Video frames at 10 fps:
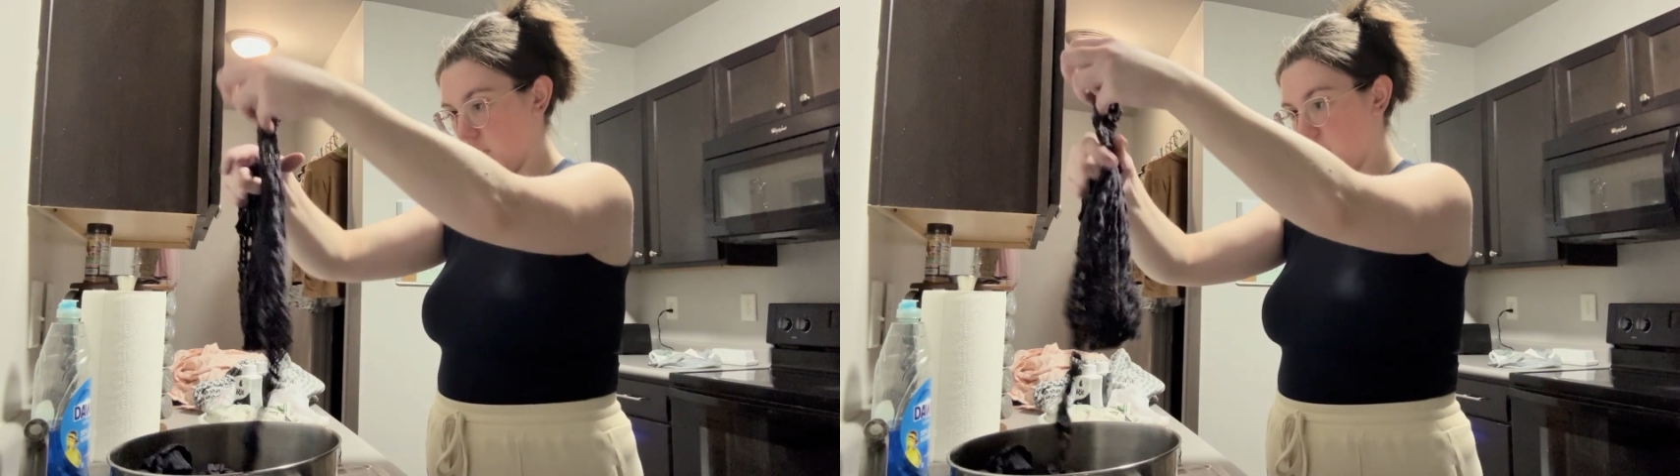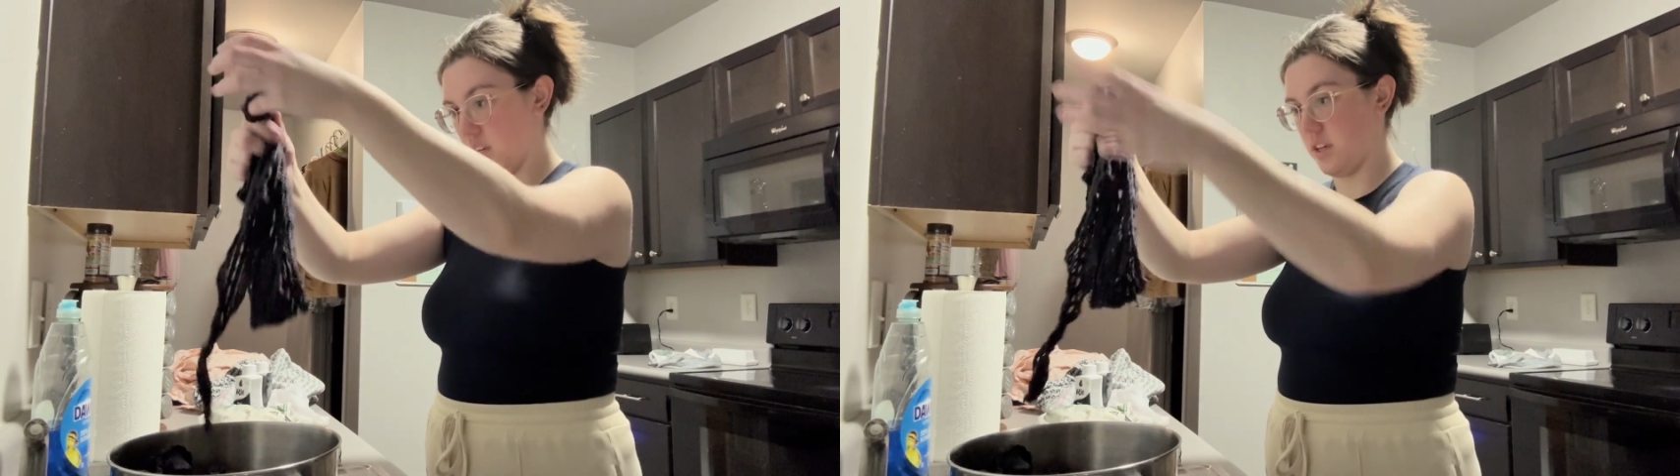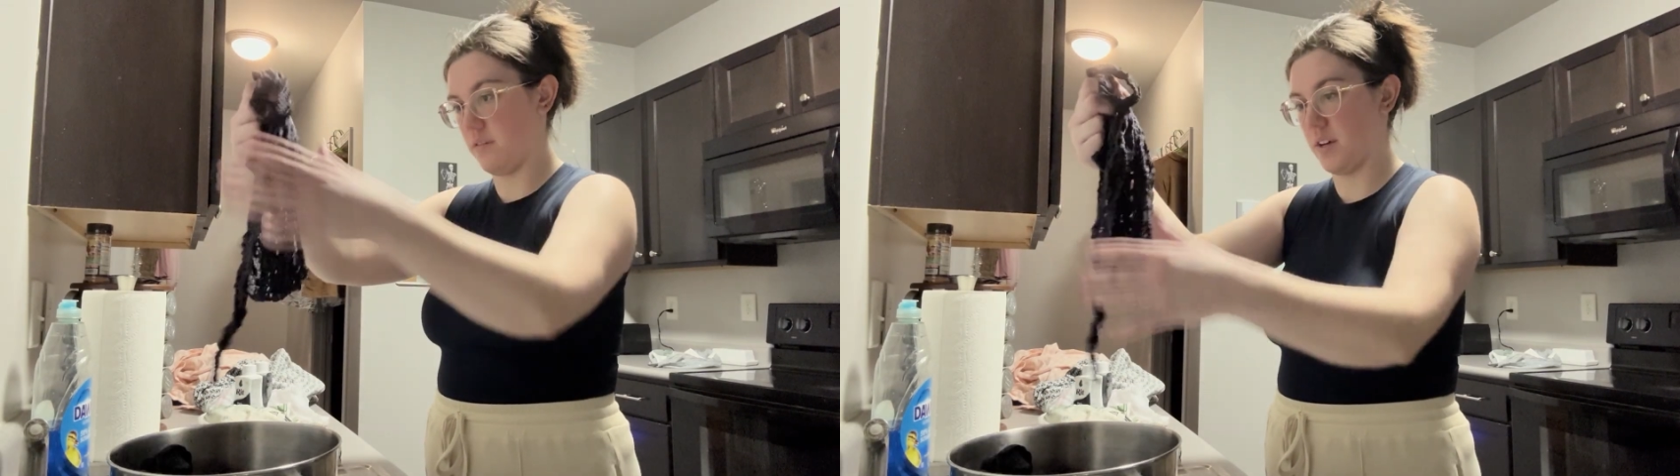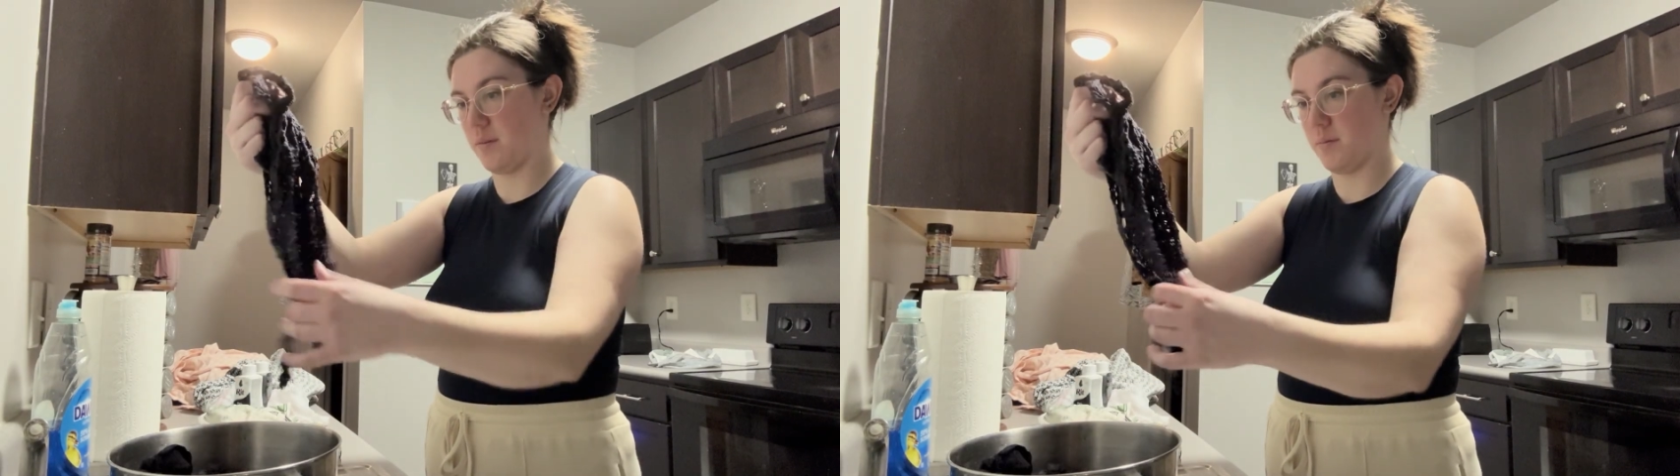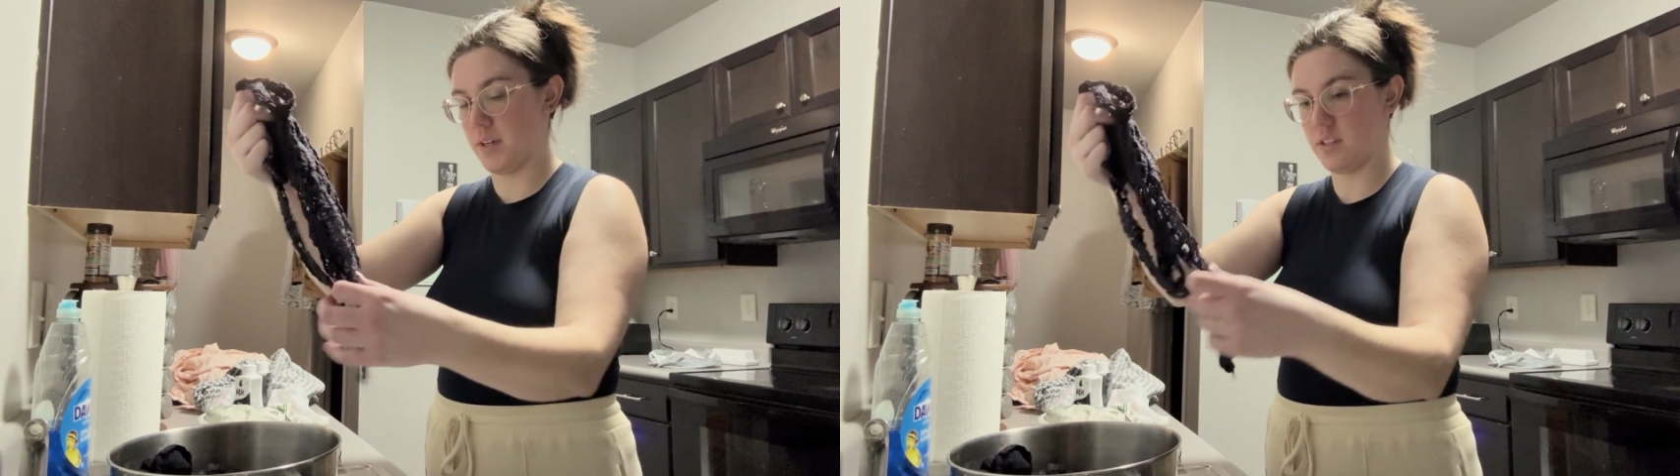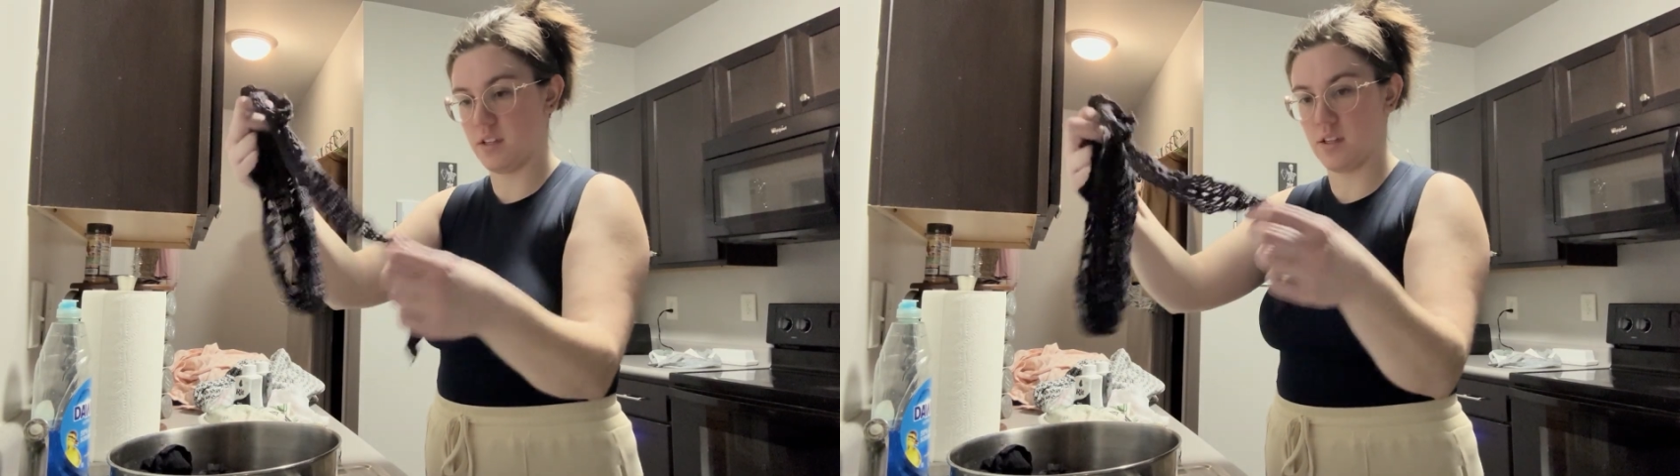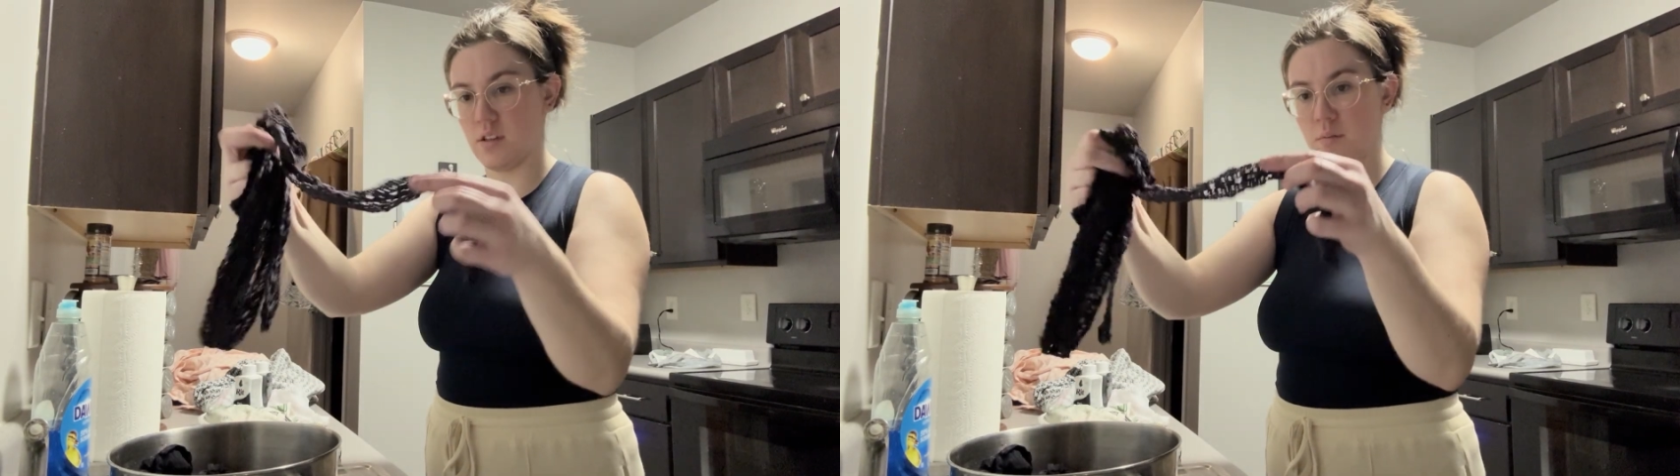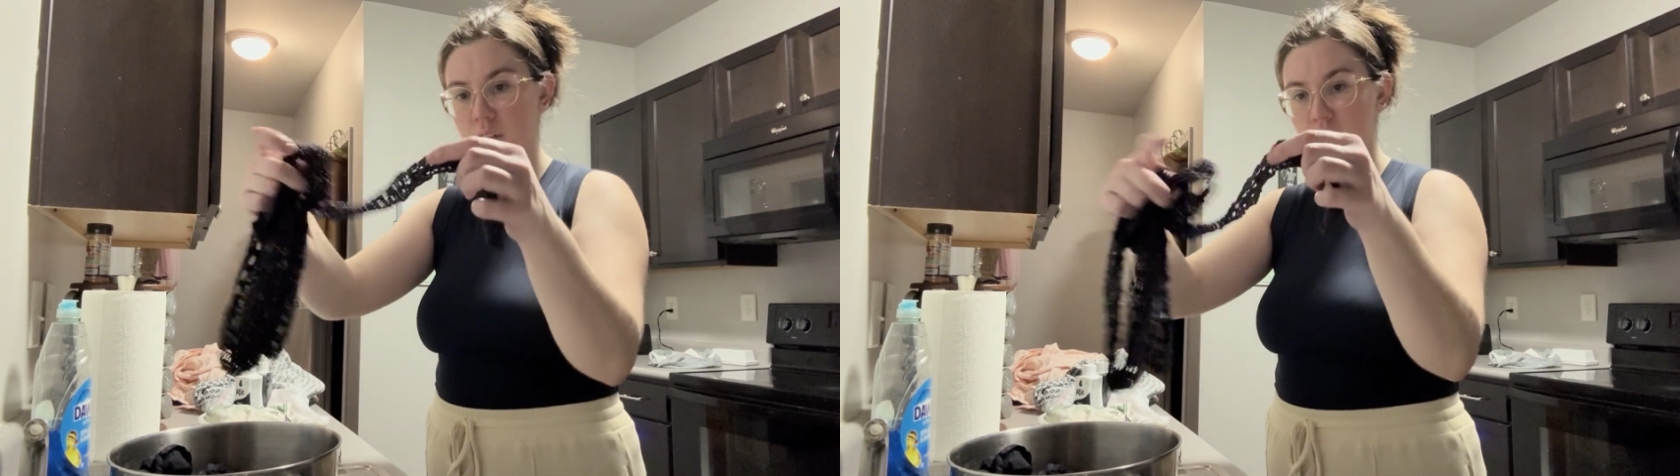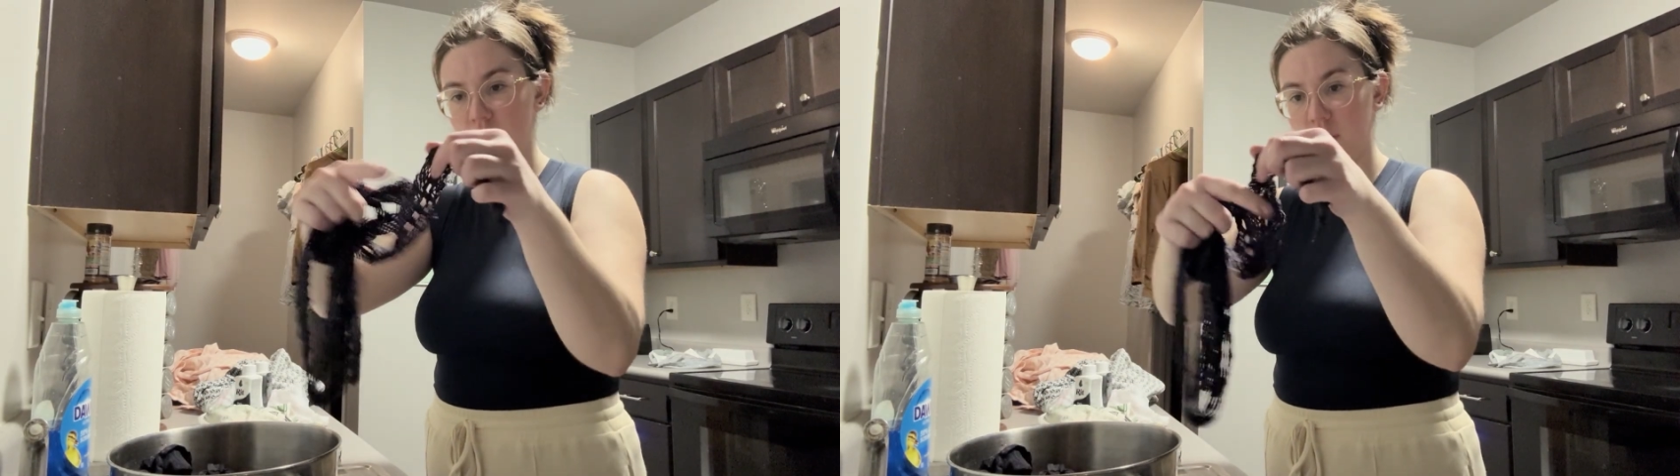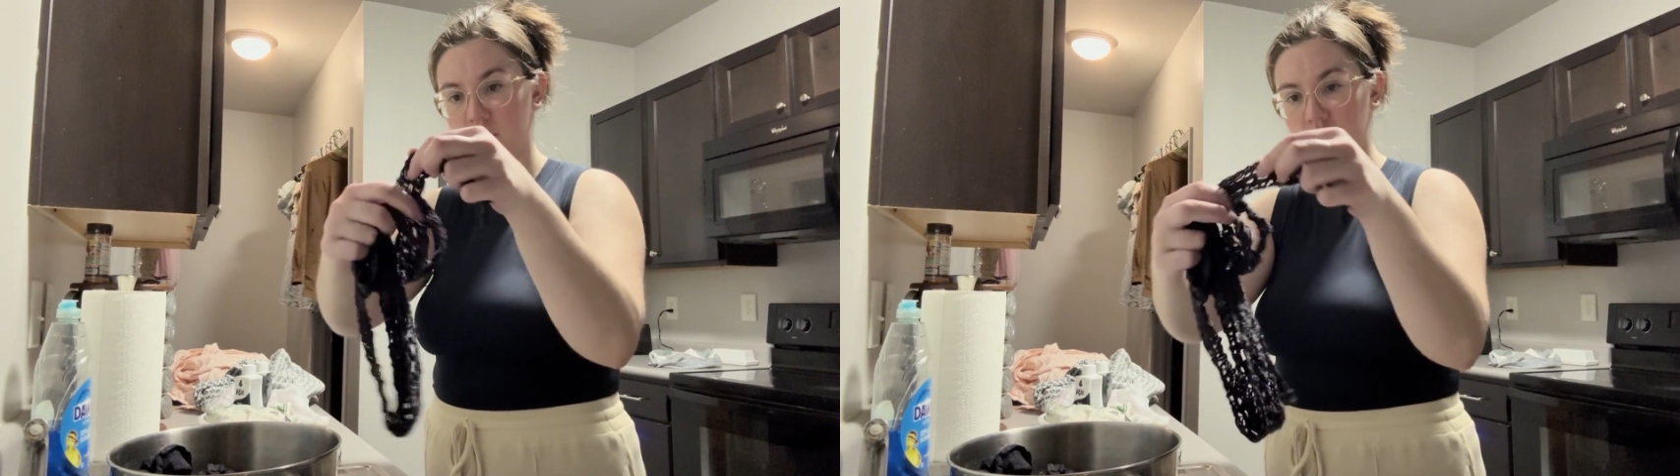if I might say so
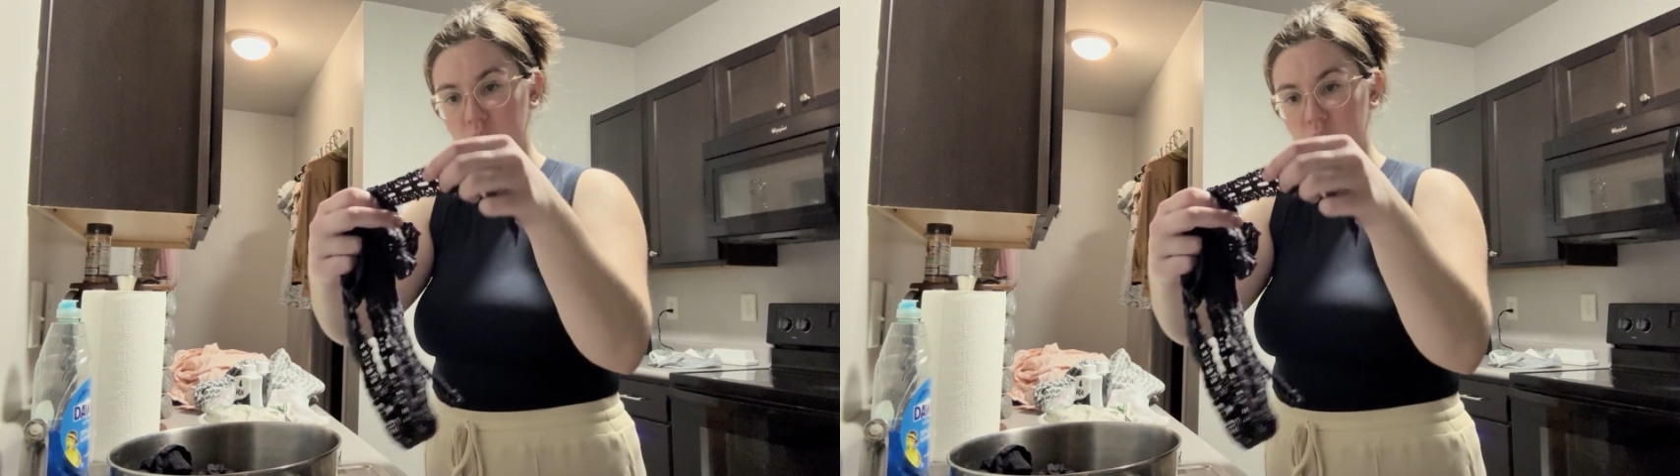myself.